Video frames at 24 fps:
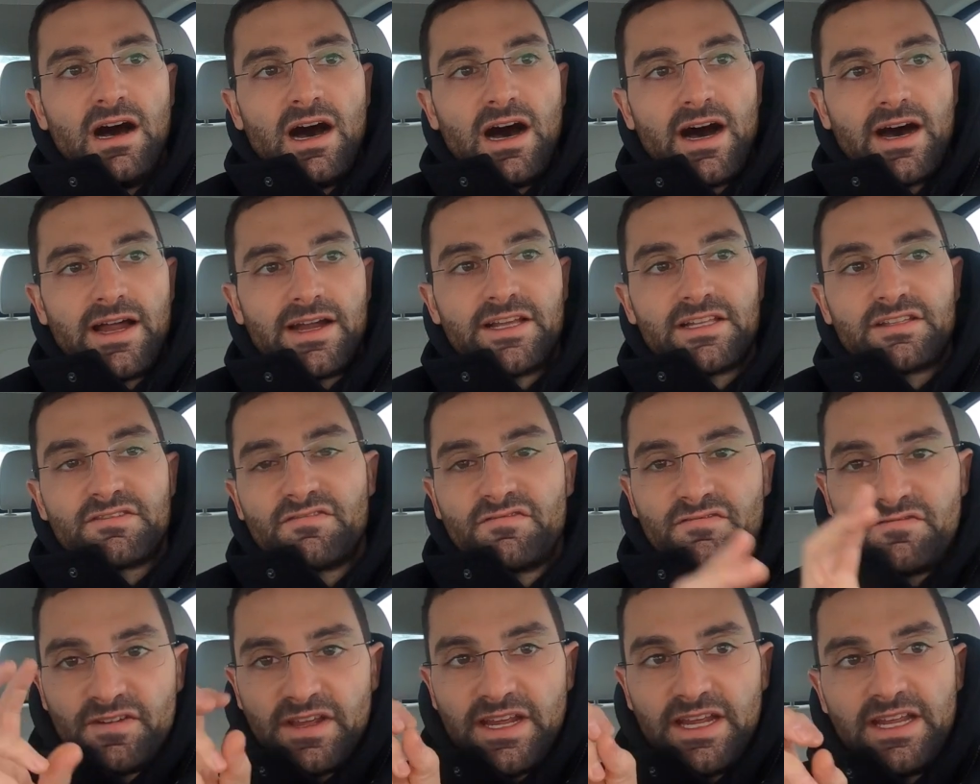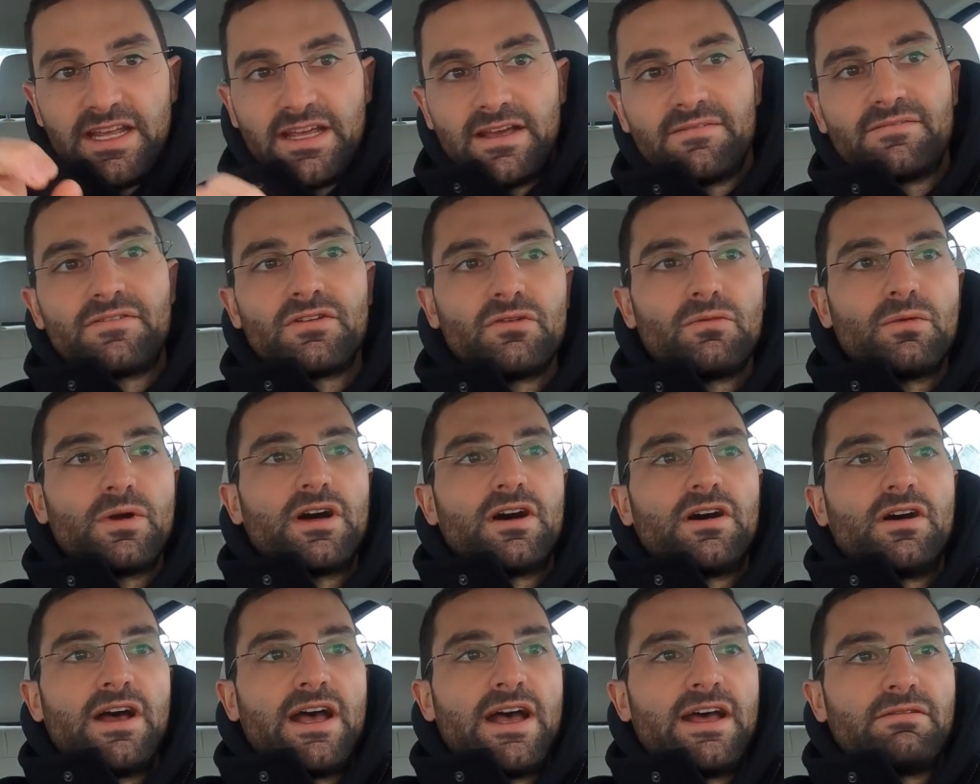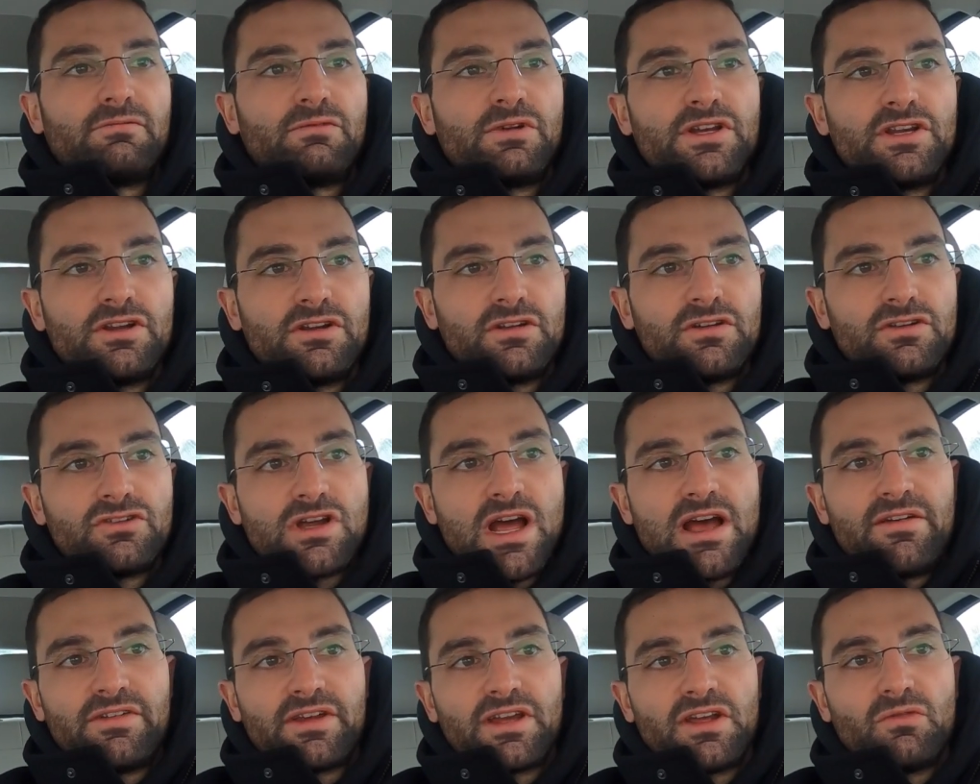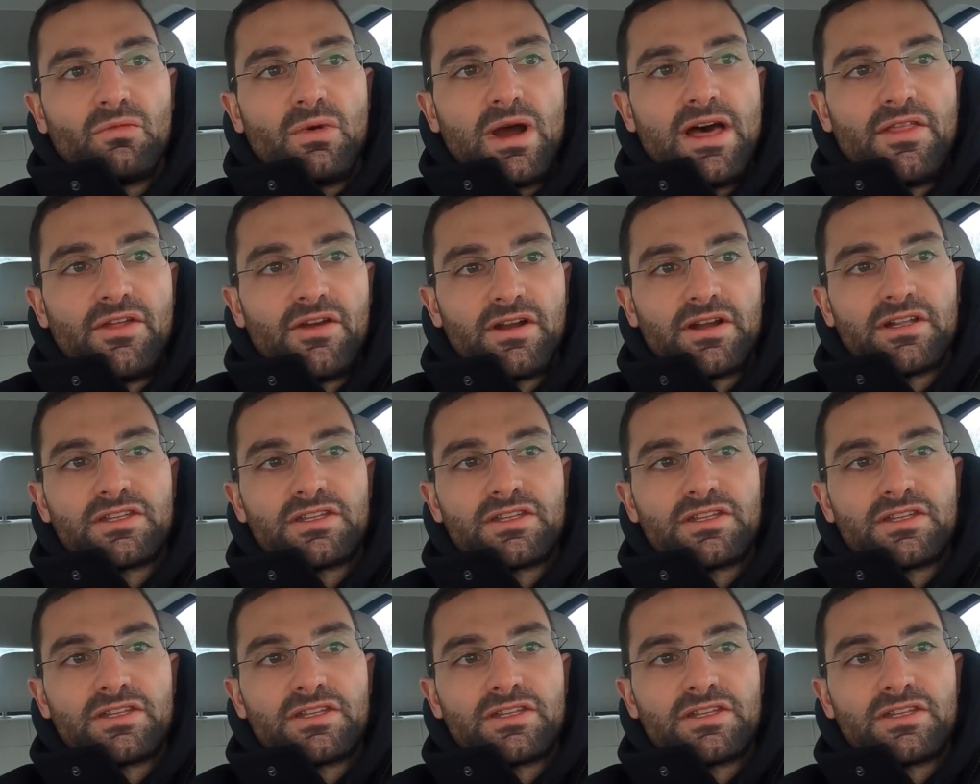on its feet, if you will. And when you're driving in weather,